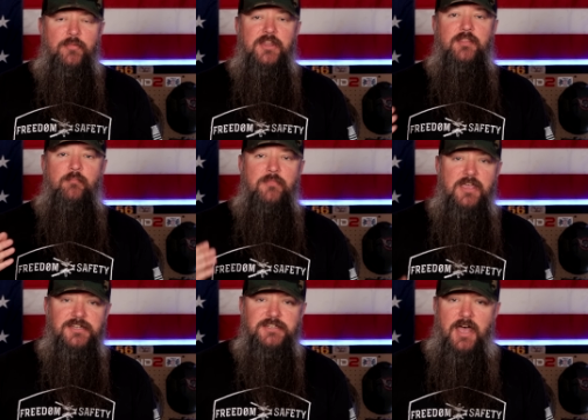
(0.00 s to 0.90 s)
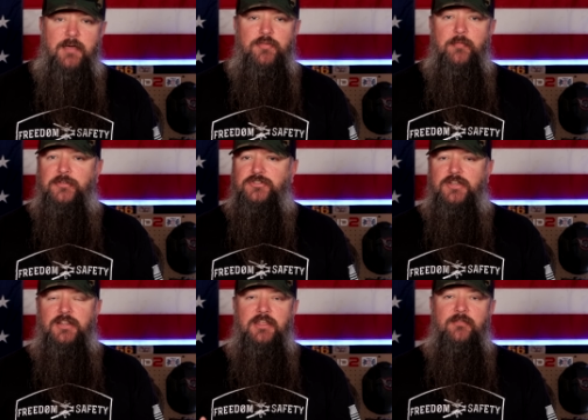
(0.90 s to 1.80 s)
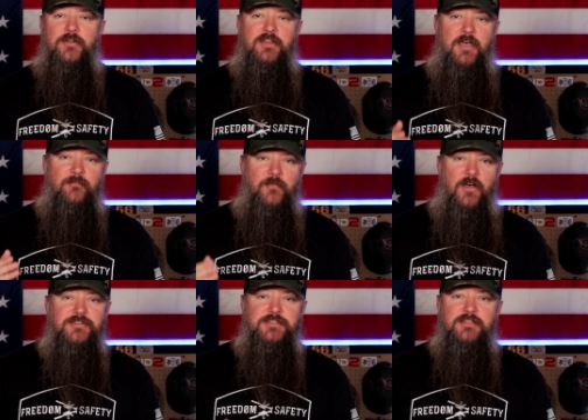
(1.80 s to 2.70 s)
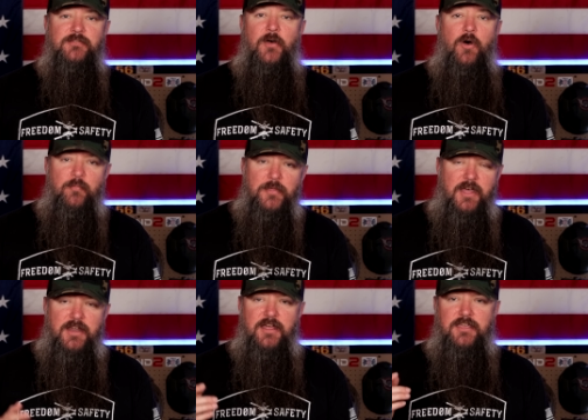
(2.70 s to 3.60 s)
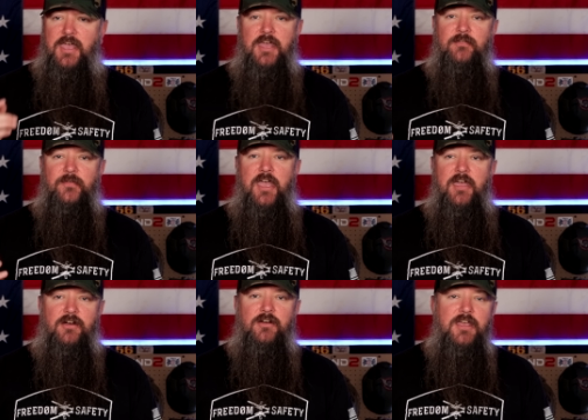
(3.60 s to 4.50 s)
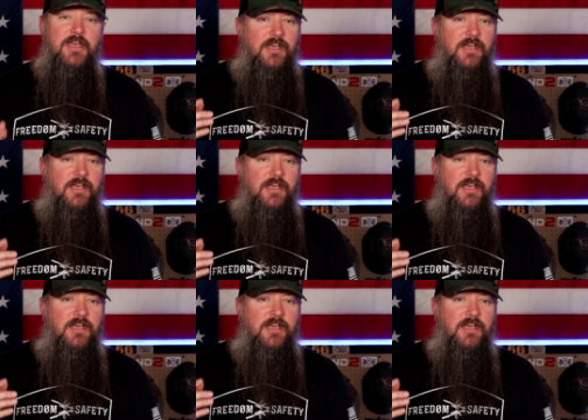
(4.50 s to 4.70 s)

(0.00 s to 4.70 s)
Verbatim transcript: But in the meantime, people shouldn't live under that false sense of hope that a can of air